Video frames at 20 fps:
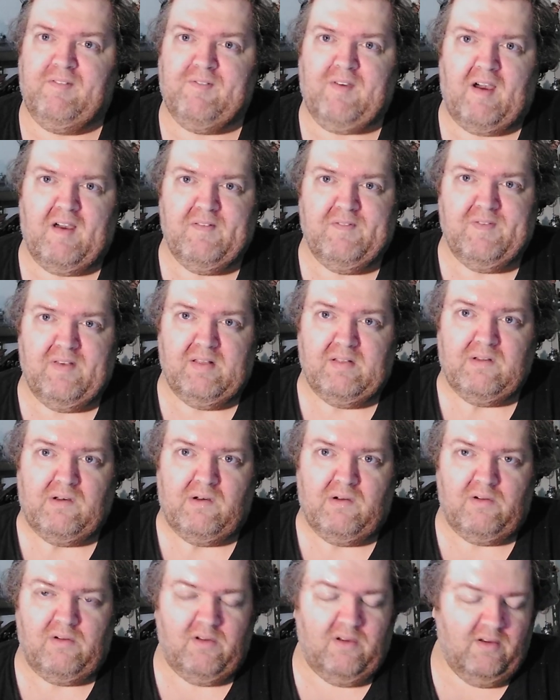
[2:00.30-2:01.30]
like 5 feet
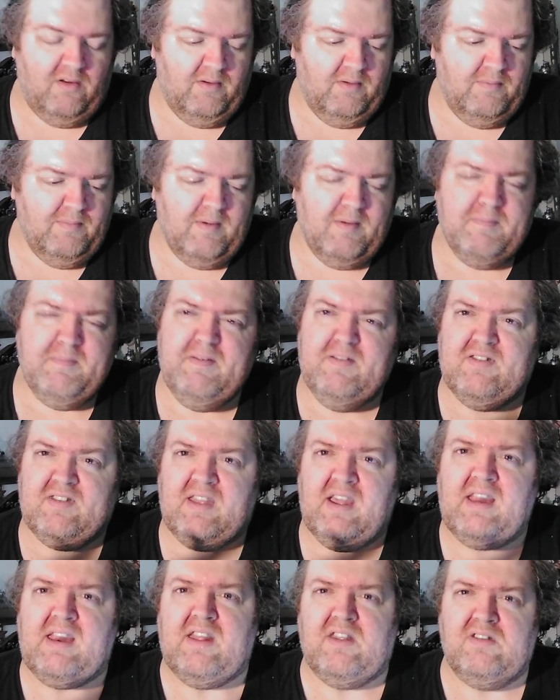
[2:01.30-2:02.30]
long. But it'd be
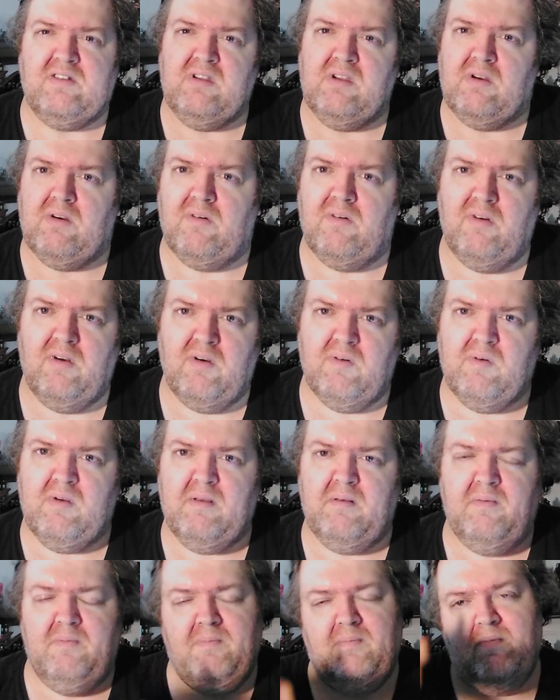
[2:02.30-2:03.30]
skinny too. It
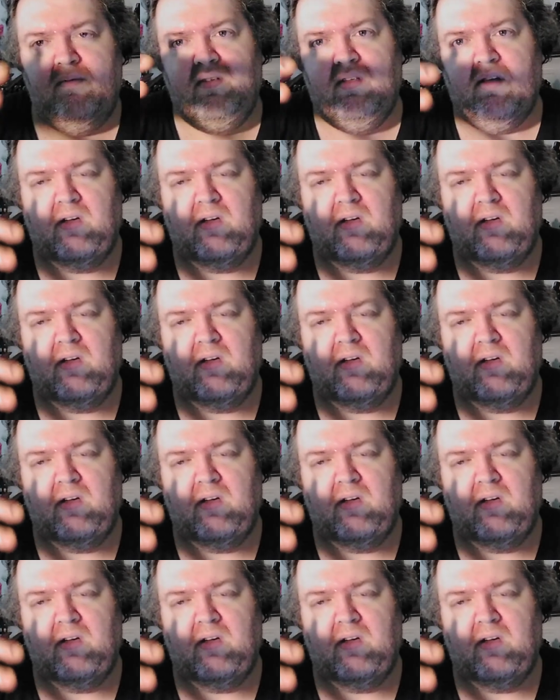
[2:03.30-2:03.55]
wouldn't.